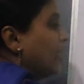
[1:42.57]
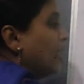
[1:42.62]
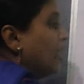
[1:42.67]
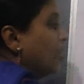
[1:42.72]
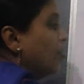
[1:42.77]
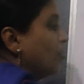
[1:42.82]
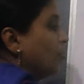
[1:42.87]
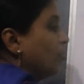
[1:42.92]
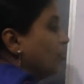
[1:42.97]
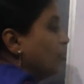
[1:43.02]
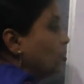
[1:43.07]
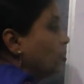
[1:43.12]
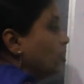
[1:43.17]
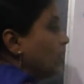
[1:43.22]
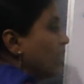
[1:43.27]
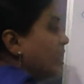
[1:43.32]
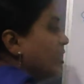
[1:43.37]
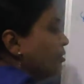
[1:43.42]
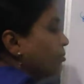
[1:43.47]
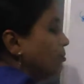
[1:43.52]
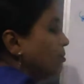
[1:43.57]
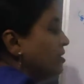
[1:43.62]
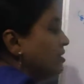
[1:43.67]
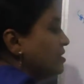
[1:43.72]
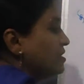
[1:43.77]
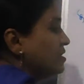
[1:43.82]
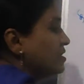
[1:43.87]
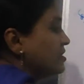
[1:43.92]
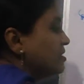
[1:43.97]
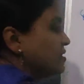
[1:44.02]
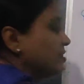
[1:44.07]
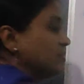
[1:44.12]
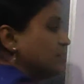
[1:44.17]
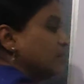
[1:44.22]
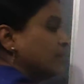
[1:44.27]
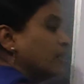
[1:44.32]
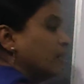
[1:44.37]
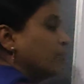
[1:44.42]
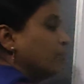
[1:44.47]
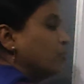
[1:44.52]
Apocarpus
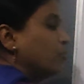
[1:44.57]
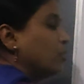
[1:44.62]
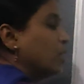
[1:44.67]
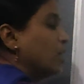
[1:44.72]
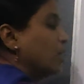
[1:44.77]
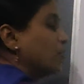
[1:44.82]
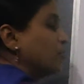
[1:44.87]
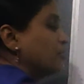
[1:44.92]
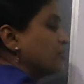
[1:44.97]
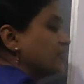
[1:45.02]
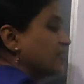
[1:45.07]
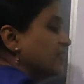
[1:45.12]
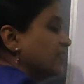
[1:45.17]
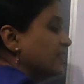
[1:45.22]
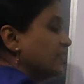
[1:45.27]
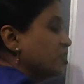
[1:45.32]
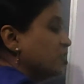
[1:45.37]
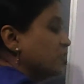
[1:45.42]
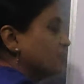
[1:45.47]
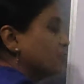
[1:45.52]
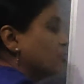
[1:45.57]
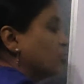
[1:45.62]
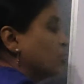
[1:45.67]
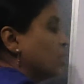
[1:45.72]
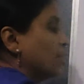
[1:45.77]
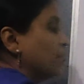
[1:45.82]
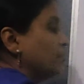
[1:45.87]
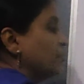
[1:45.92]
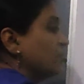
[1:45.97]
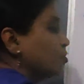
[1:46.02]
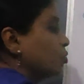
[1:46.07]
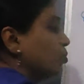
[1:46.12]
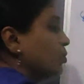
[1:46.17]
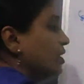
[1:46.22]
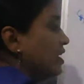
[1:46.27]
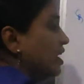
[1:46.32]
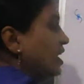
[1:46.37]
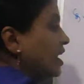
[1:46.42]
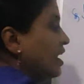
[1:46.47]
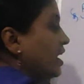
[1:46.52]
condition, apocarpus
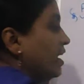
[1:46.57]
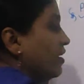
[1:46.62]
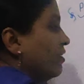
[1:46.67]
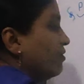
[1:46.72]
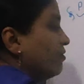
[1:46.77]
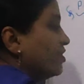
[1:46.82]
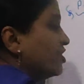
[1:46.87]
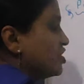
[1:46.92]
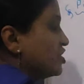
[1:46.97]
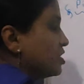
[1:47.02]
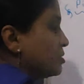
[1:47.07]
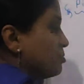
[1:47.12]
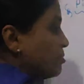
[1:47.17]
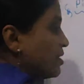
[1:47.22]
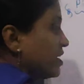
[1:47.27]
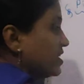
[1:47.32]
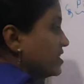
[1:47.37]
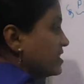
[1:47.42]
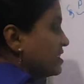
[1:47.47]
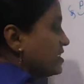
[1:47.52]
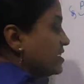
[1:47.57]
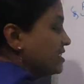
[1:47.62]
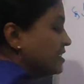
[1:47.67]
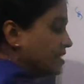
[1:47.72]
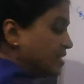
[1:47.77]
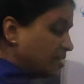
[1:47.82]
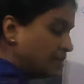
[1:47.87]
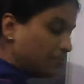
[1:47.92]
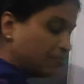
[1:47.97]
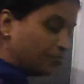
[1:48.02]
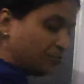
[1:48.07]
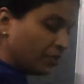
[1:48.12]
ovary, which is present in,